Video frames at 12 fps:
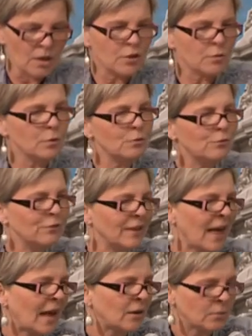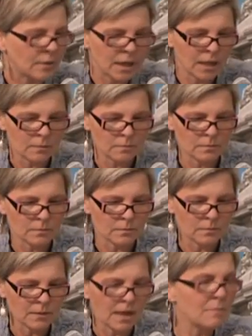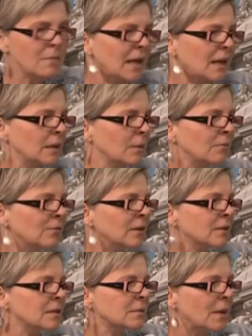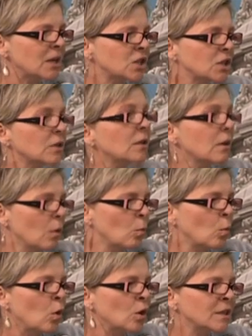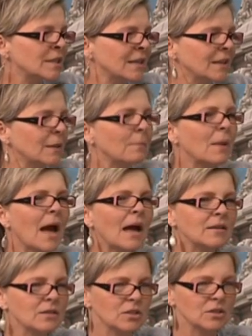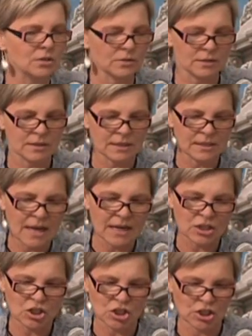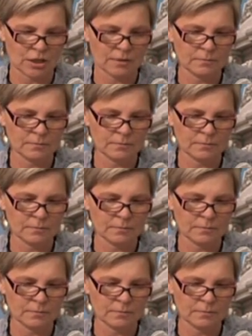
through flattery and making them feel special, warranting the pastor's attention.